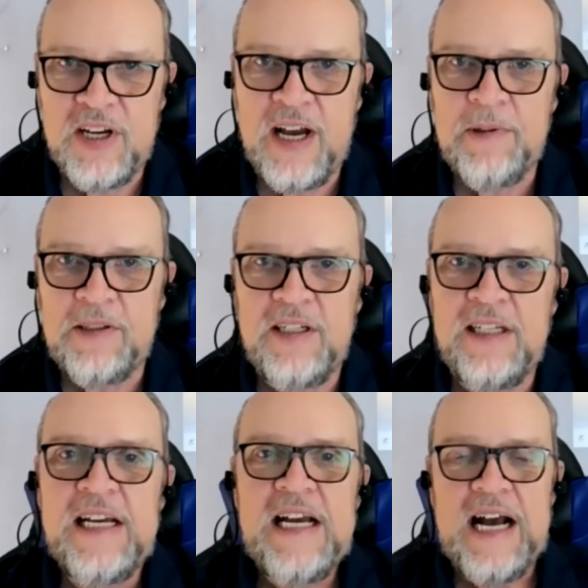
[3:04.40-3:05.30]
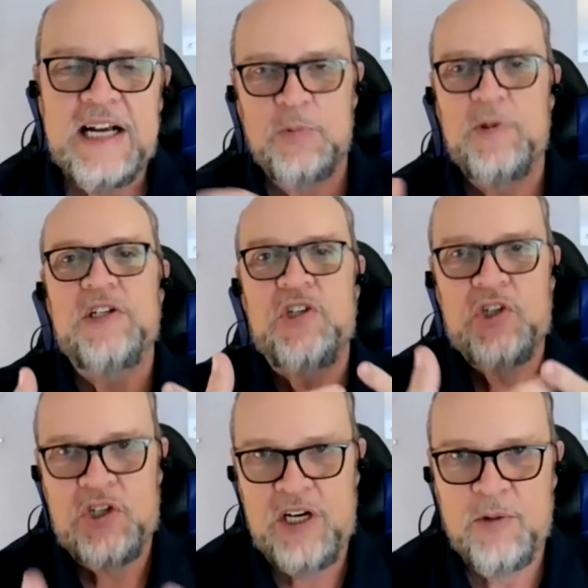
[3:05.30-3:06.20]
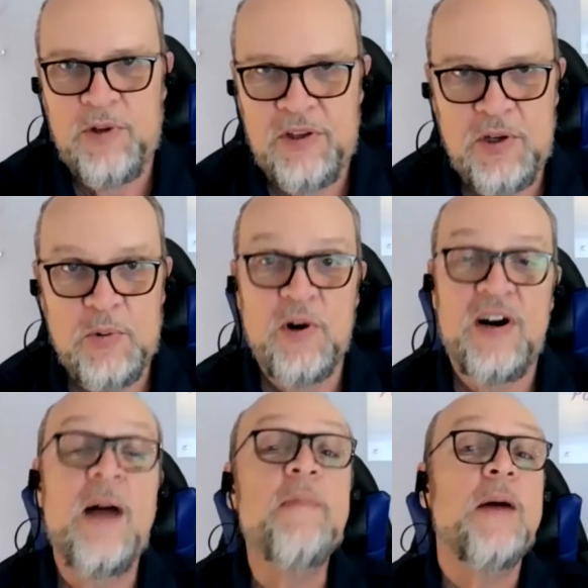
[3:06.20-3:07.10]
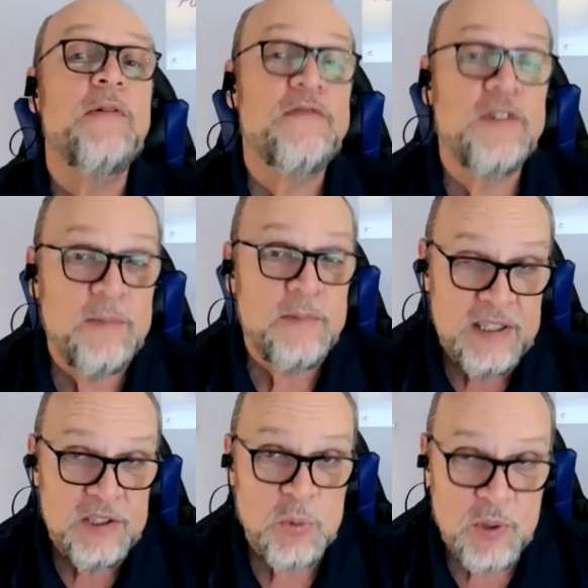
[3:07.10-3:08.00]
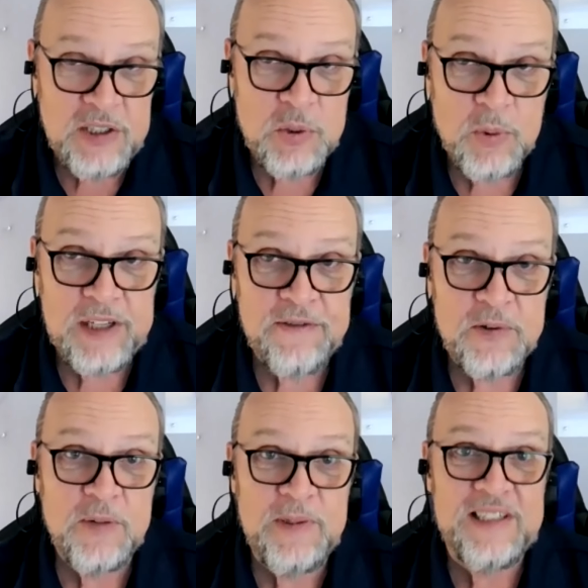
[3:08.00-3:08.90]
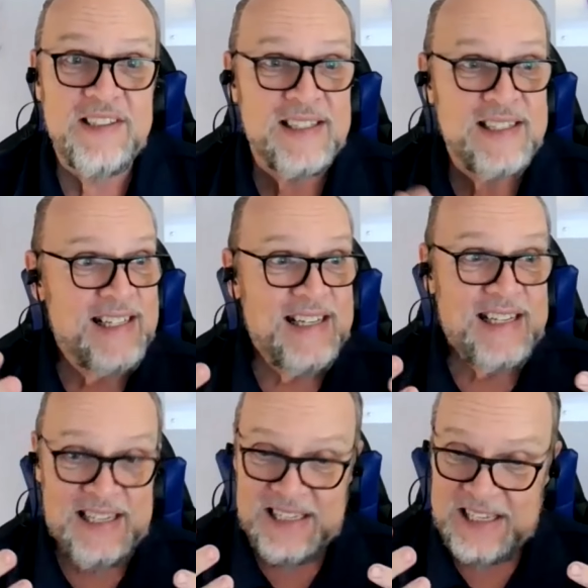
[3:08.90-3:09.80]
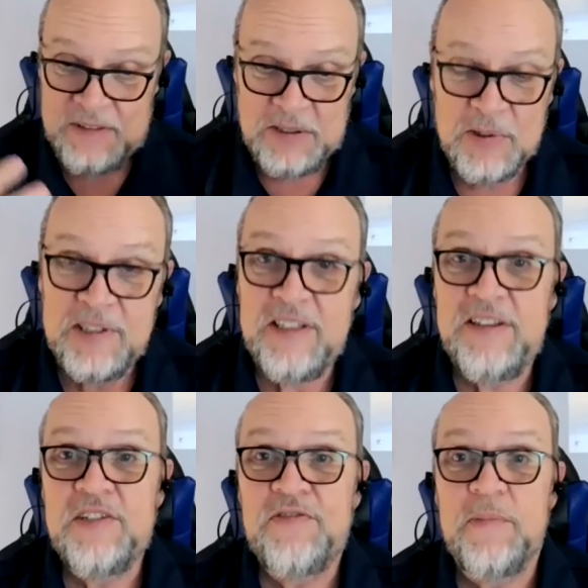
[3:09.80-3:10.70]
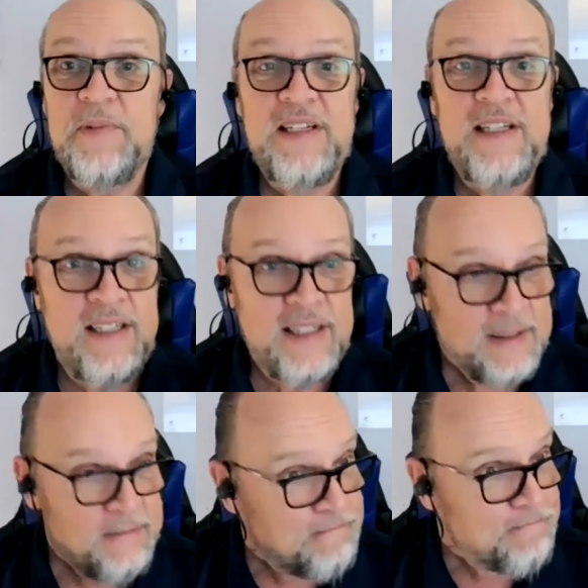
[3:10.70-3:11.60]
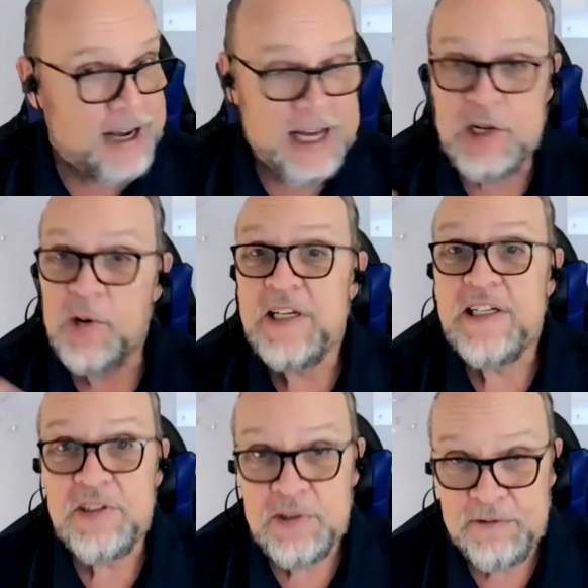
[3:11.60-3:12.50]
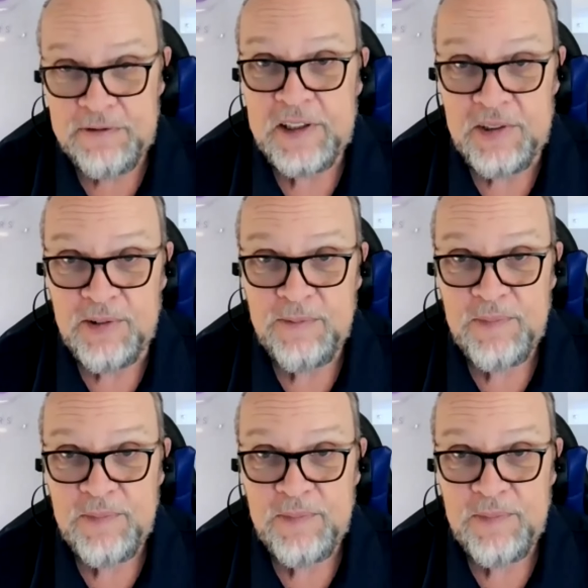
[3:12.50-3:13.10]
topic today. I just want to share with you where I'm coming from in 2024, because if the Lord did this for me, I know He can do it for you.